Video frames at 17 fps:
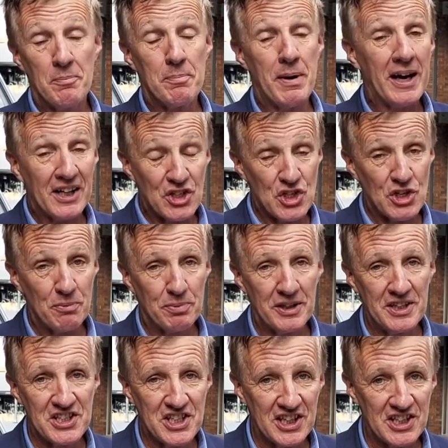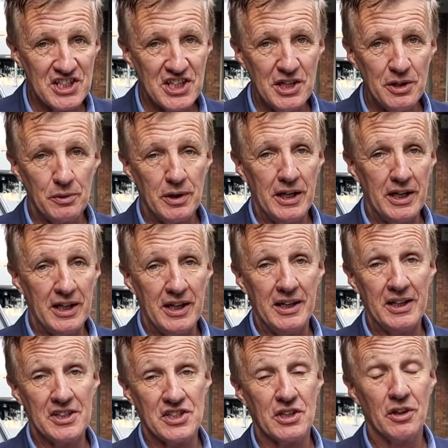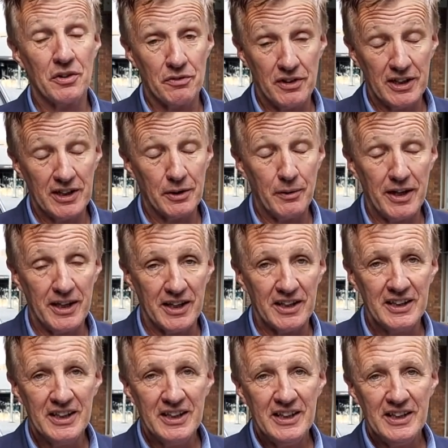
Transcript: Packaging printing too has gone really well.